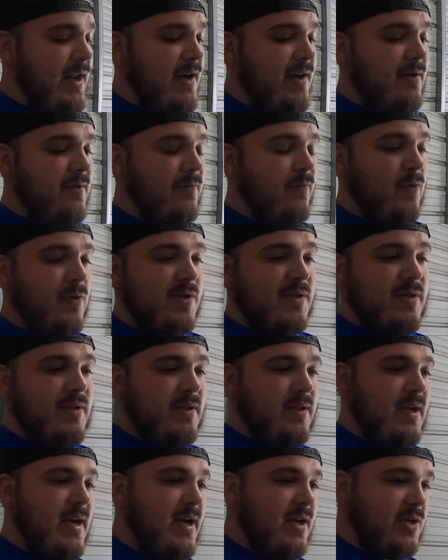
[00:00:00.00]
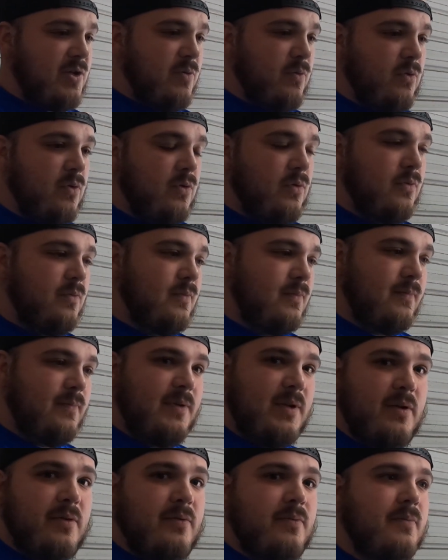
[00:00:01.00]
now, the actual,
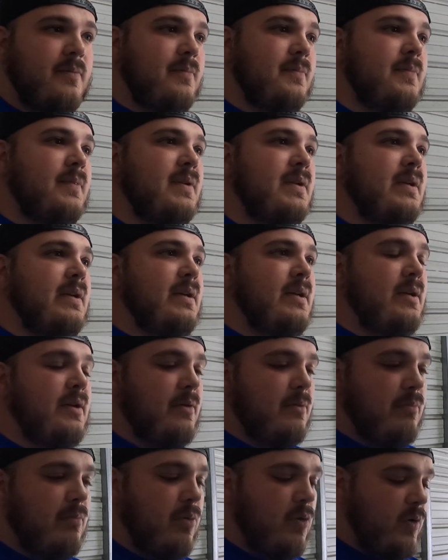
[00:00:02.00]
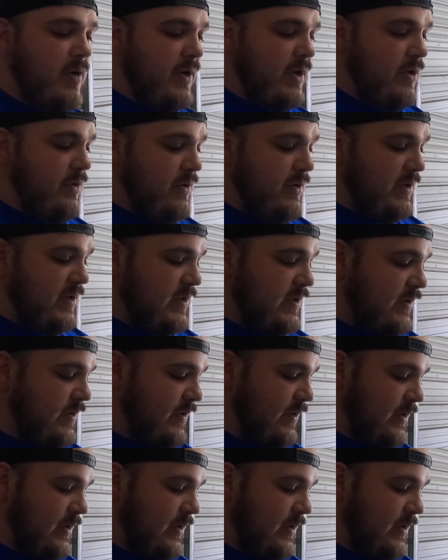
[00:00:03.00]
Borg units,